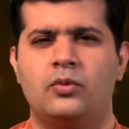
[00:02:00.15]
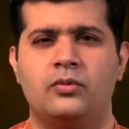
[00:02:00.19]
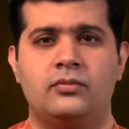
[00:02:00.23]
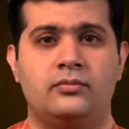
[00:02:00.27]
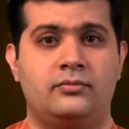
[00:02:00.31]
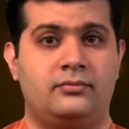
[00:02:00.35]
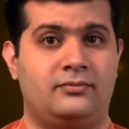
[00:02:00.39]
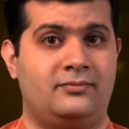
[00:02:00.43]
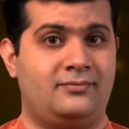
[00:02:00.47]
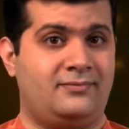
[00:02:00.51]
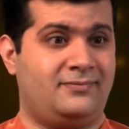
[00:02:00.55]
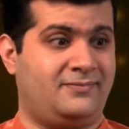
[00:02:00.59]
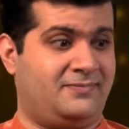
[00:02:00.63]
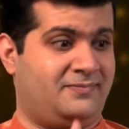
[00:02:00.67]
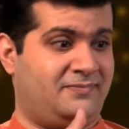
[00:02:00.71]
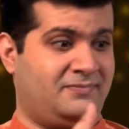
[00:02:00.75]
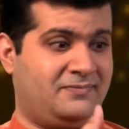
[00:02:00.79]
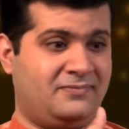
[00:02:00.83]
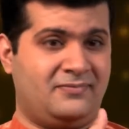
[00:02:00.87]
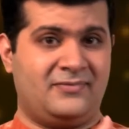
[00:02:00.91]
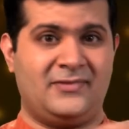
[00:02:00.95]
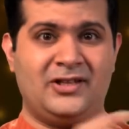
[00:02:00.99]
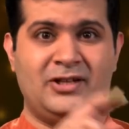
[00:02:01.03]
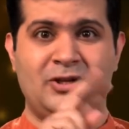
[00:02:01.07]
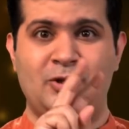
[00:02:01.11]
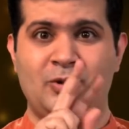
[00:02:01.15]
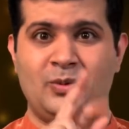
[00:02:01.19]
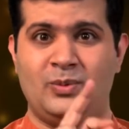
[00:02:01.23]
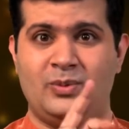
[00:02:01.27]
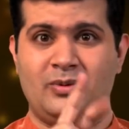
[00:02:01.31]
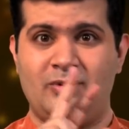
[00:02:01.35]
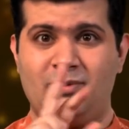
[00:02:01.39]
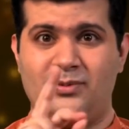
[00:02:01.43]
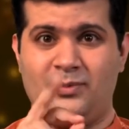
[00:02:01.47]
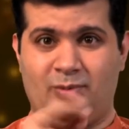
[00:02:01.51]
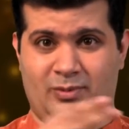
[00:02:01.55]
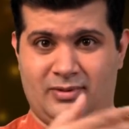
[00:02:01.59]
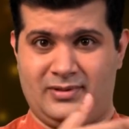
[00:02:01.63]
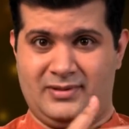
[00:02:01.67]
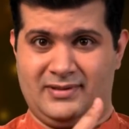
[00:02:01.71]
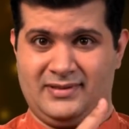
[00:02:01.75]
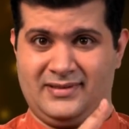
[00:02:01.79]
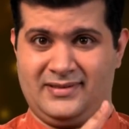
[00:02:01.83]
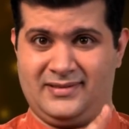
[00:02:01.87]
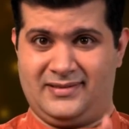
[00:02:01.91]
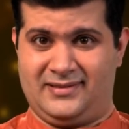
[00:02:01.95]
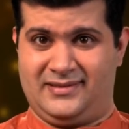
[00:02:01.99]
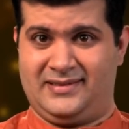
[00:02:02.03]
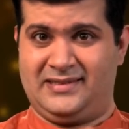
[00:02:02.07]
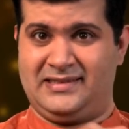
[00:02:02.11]
2020 has been bad
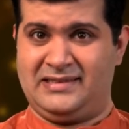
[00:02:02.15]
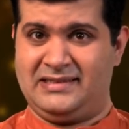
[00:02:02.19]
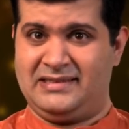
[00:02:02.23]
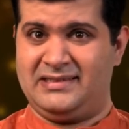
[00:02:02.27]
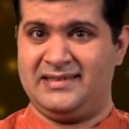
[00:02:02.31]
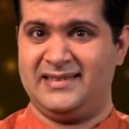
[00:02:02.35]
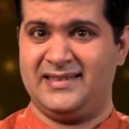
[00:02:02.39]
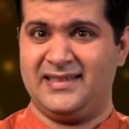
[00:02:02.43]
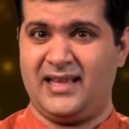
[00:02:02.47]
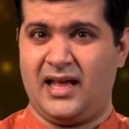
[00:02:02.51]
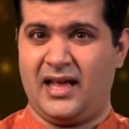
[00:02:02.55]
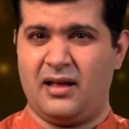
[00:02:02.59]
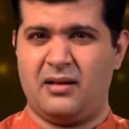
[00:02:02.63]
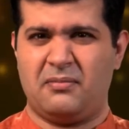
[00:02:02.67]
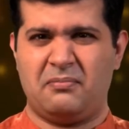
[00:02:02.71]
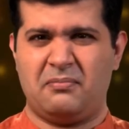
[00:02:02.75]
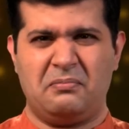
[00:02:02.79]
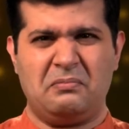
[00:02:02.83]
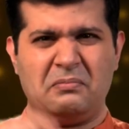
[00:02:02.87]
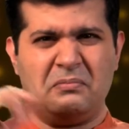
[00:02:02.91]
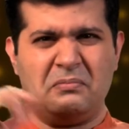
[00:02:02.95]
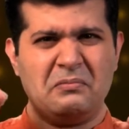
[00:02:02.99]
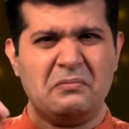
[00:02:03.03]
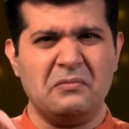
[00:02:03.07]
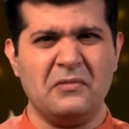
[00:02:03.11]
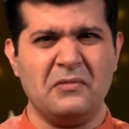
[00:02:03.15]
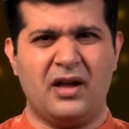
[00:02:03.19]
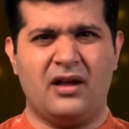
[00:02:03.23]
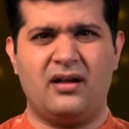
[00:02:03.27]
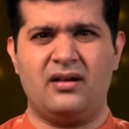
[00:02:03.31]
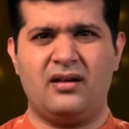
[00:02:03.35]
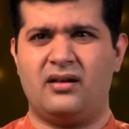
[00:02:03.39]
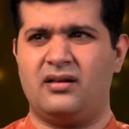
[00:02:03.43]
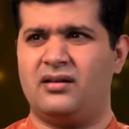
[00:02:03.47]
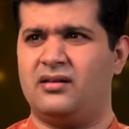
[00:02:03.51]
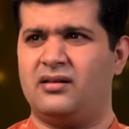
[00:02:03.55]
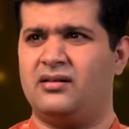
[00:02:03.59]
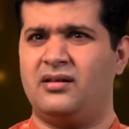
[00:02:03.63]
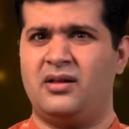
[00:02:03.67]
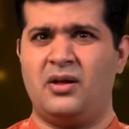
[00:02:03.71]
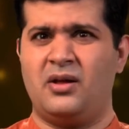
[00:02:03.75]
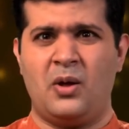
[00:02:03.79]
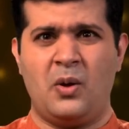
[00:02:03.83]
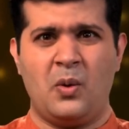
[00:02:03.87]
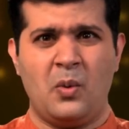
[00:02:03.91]
because of the COVID pandemic and staying at